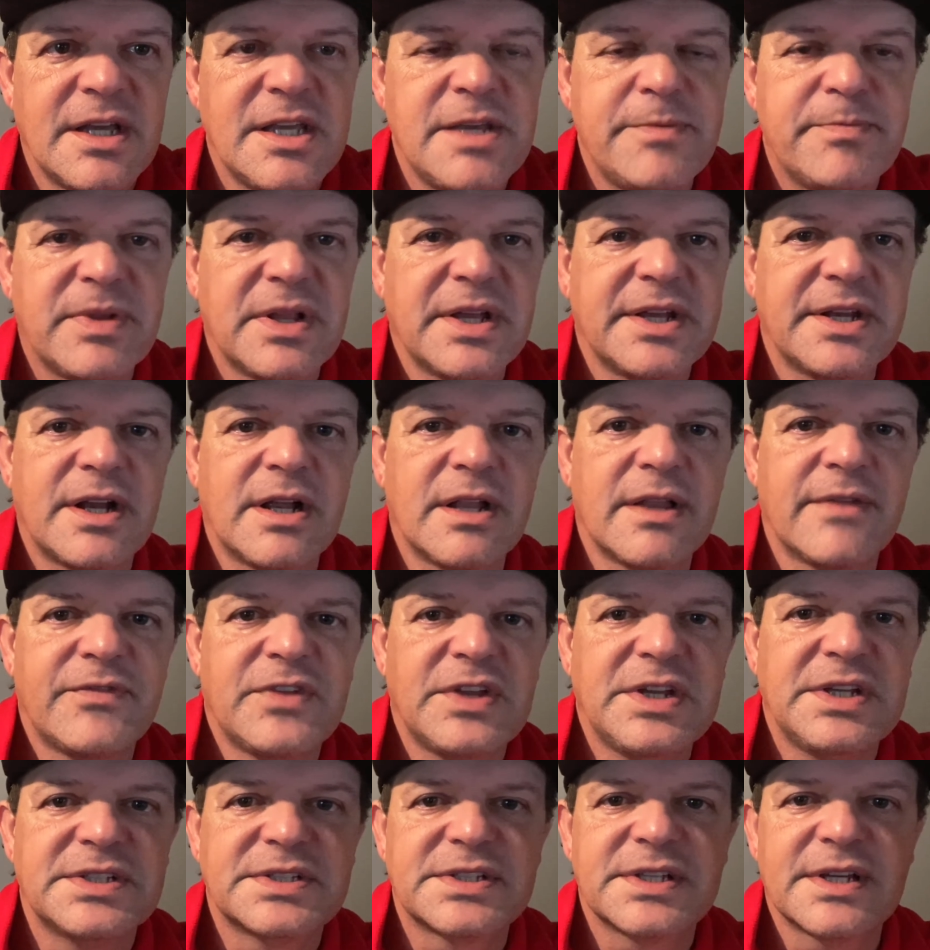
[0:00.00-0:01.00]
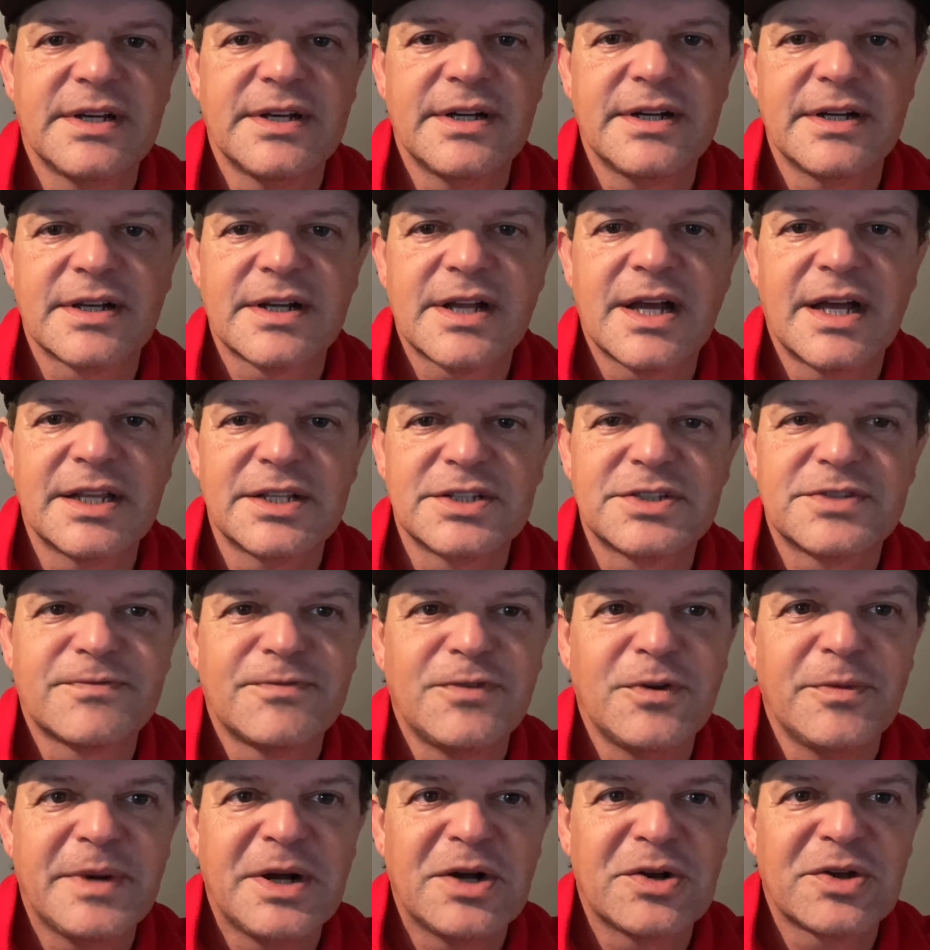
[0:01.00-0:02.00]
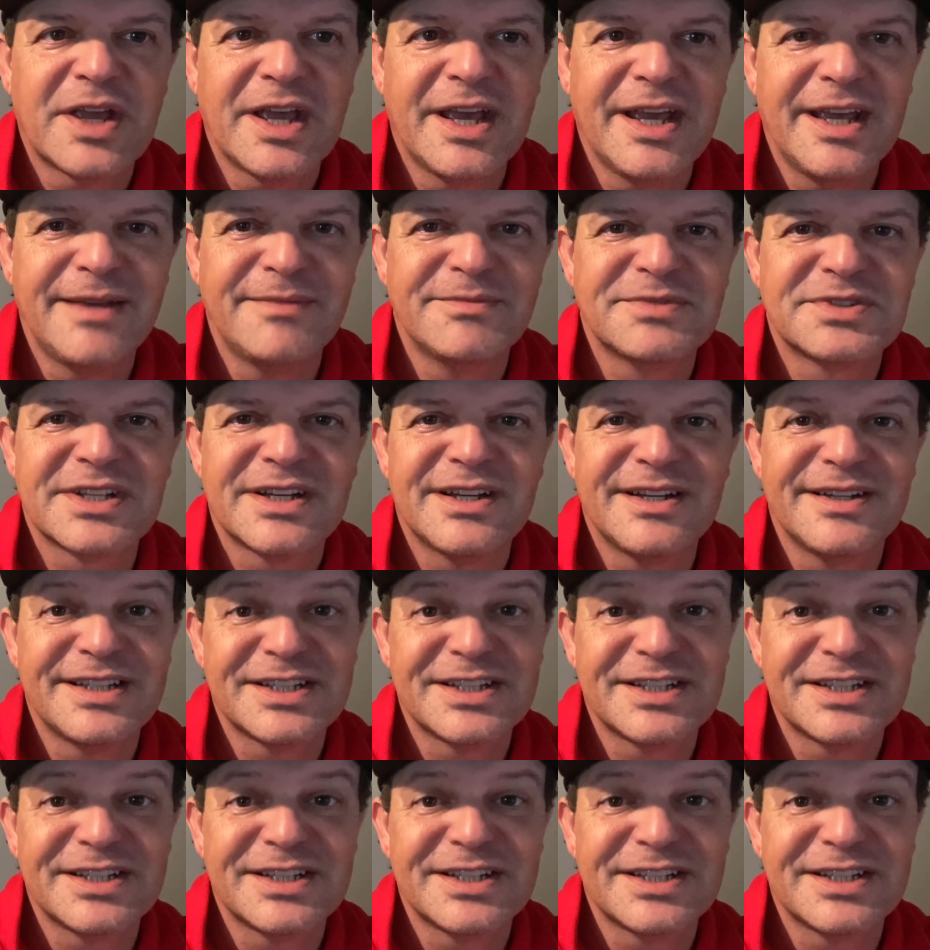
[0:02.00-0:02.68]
played all of these college football games.